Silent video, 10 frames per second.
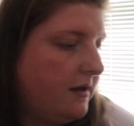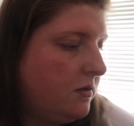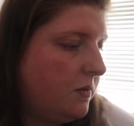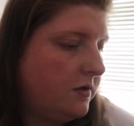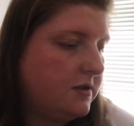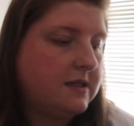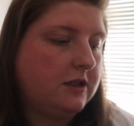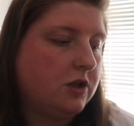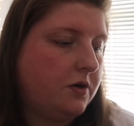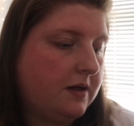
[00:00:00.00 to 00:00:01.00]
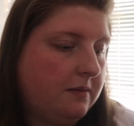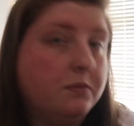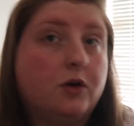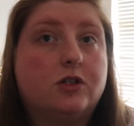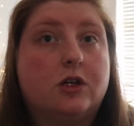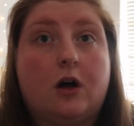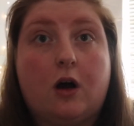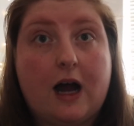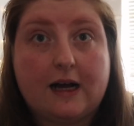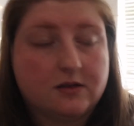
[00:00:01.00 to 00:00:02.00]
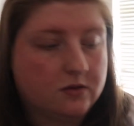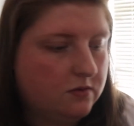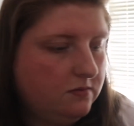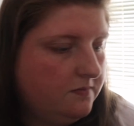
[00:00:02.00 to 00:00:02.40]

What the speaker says: You honestly don't need much at all.